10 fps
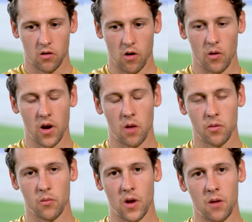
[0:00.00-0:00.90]
growing
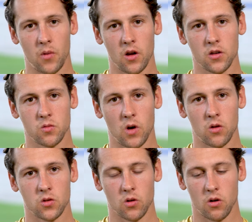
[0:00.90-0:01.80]
up at Blackburn as
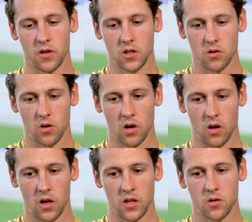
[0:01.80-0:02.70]
well, sort of into
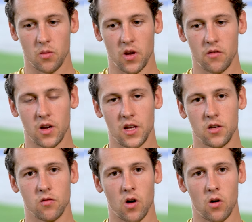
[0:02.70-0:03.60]
a bit of a
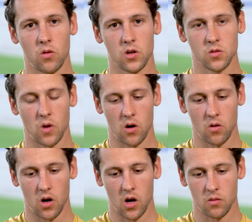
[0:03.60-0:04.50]
leader role as
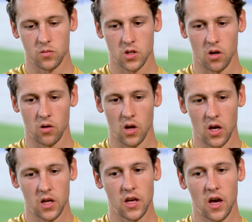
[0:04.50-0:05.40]
well. So
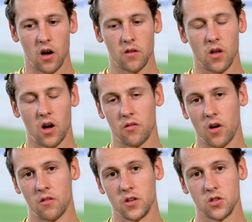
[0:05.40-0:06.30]
yeah,
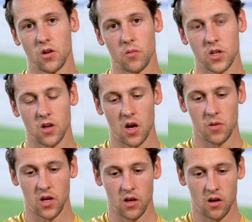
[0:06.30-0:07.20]
I've enjoyed my time
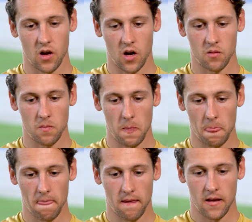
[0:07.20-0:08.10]
here,
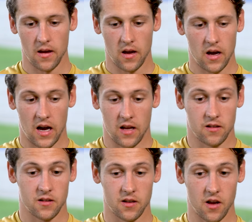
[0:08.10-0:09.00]

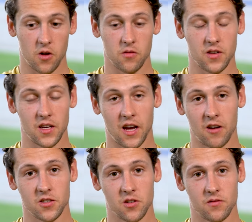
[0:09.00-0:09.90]
and hopefully it carries on.